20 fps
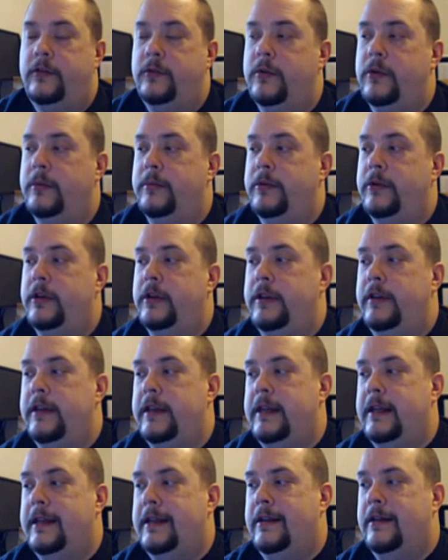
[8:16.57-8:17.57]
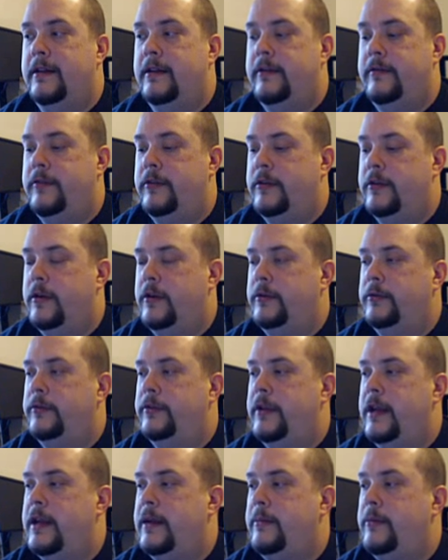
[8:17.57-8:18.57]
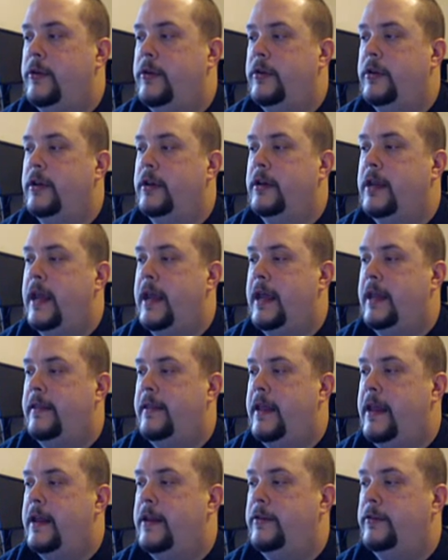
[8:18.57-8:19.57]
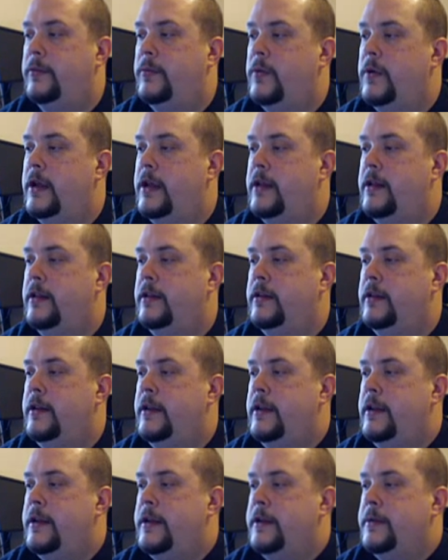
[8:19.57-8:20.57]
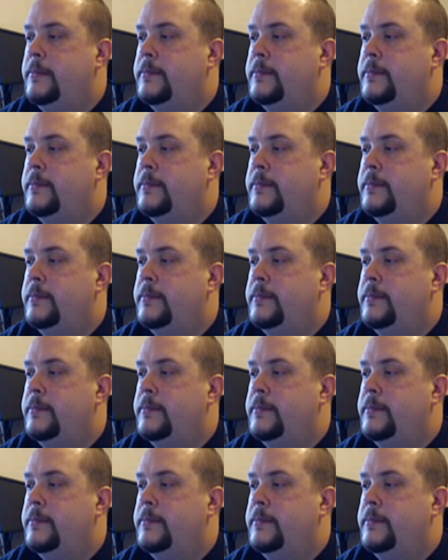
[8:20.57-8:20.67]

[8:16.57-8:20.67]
that you want to put at the end of your host name, you can add that as well.